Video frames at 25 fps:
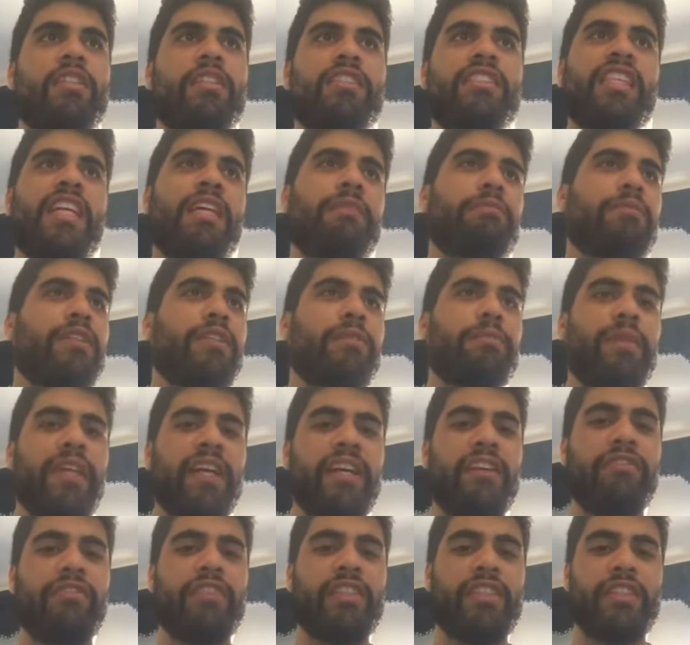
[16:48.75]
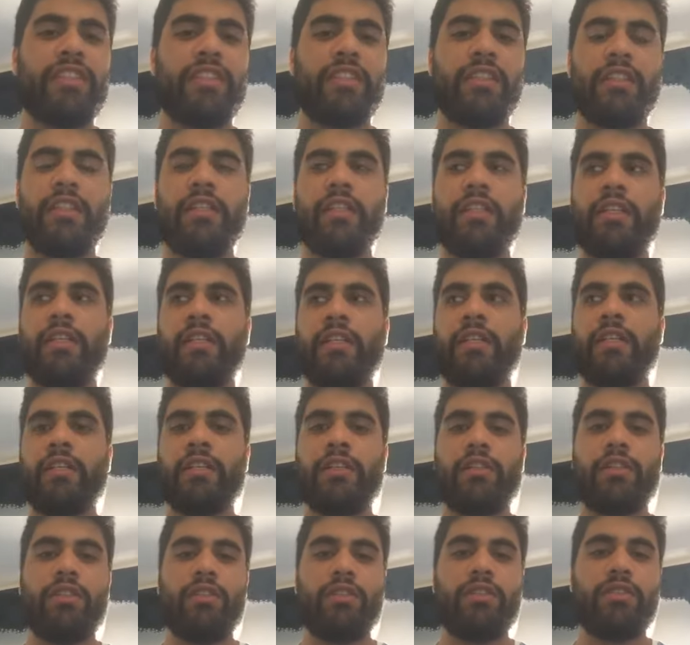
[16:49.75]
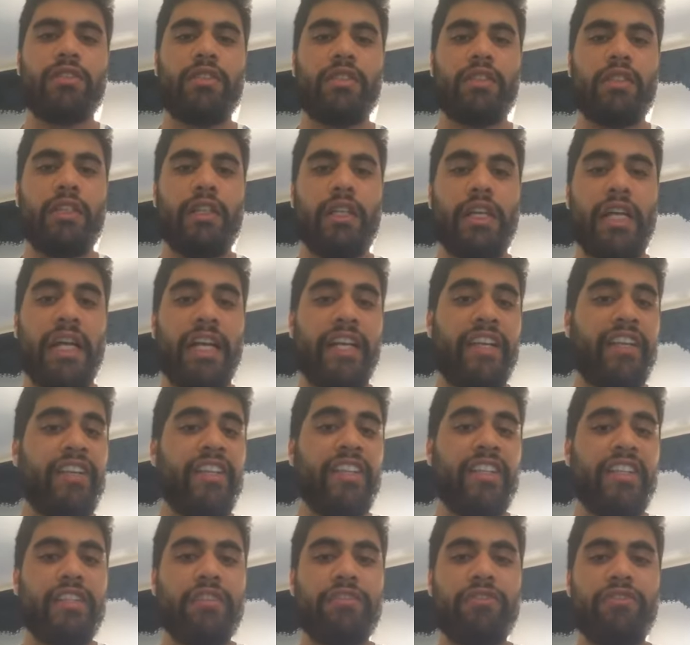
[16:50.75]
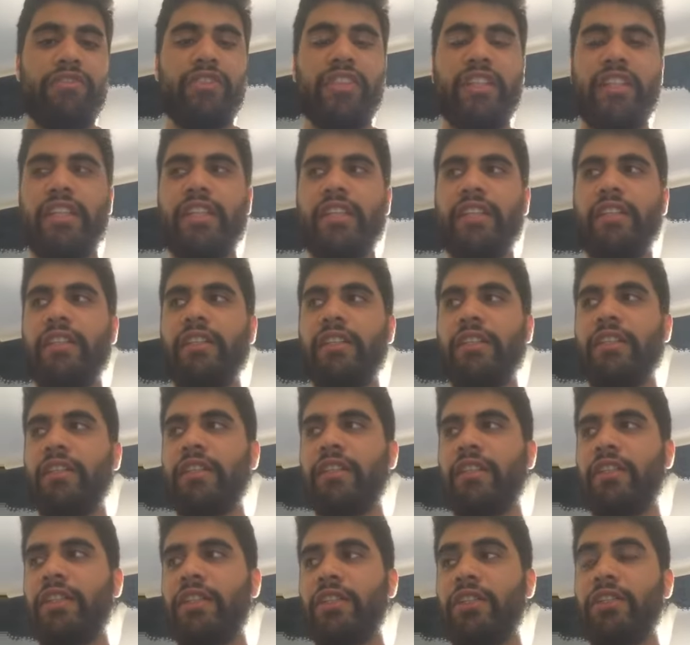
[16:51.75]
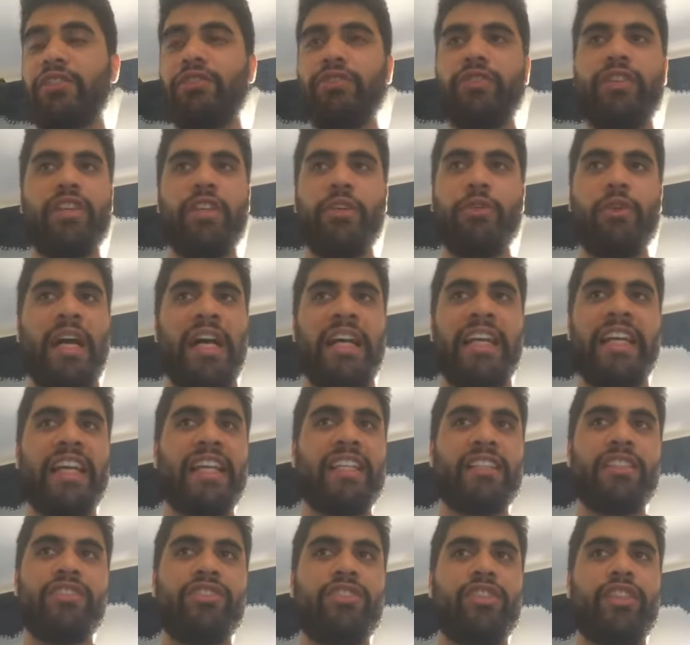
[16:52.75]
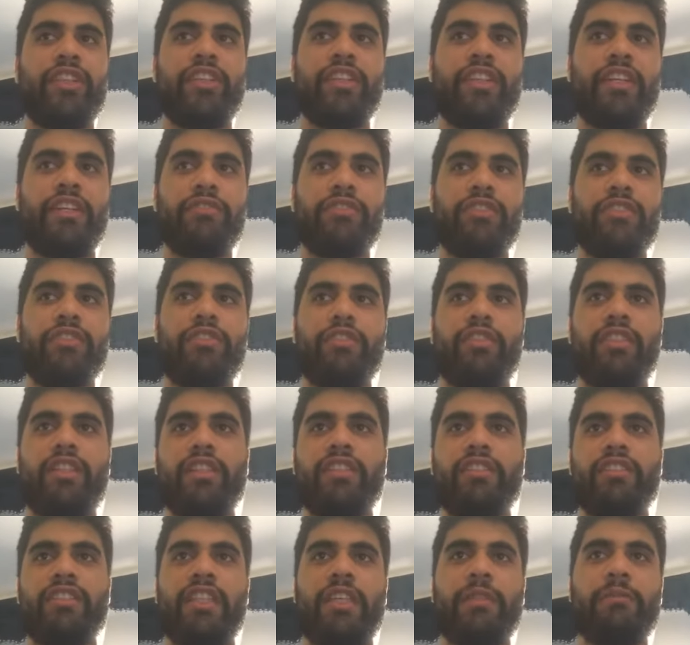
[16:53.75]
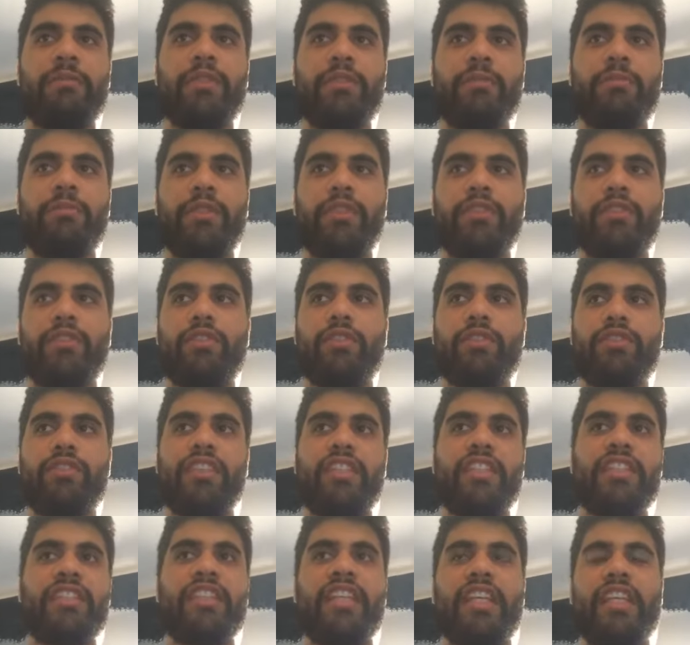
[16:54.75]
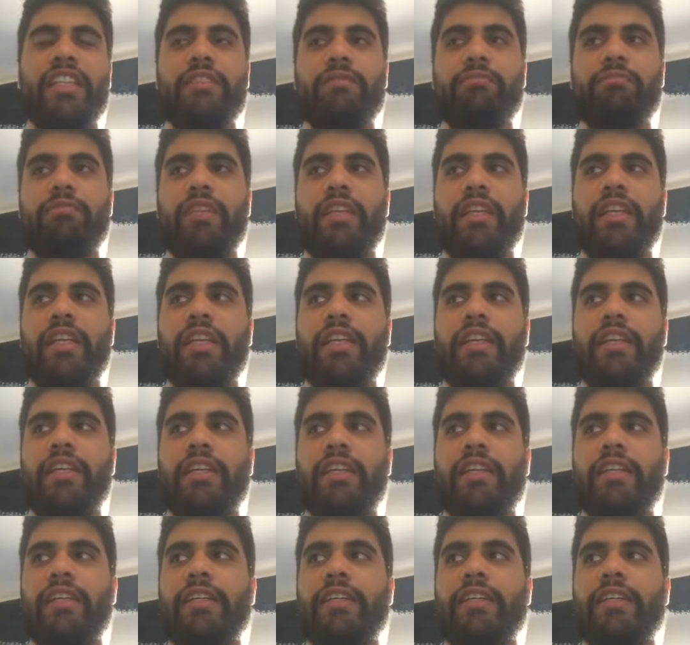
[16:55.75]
summer breakfast, because I really feel during. I can't drink coffee during summer because it get me